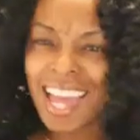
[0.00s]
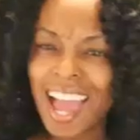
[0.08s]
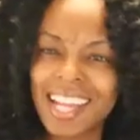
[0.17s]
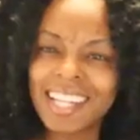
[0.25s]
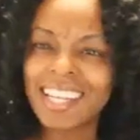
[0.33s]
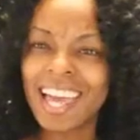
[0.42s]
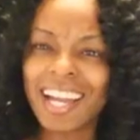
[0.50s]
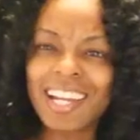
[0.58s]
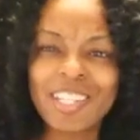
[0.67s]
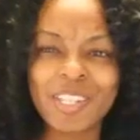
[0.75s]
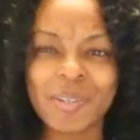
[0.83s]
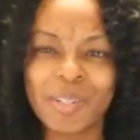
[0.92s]
is kind of like
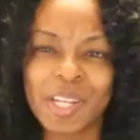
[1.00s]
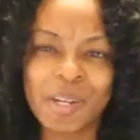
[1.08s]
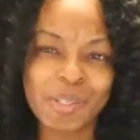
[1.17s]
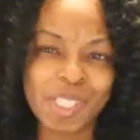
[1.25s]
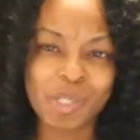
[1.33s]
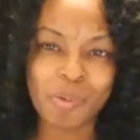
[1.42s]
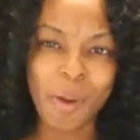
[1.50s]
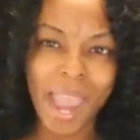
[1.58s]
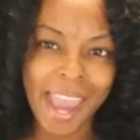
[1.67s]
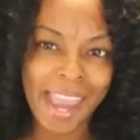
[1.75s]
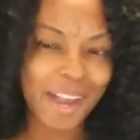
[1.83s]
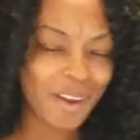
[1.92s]
a new little
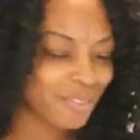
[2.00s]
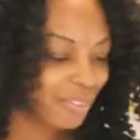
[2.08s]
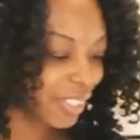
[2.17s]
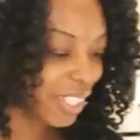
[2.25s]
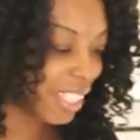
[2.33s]
swag over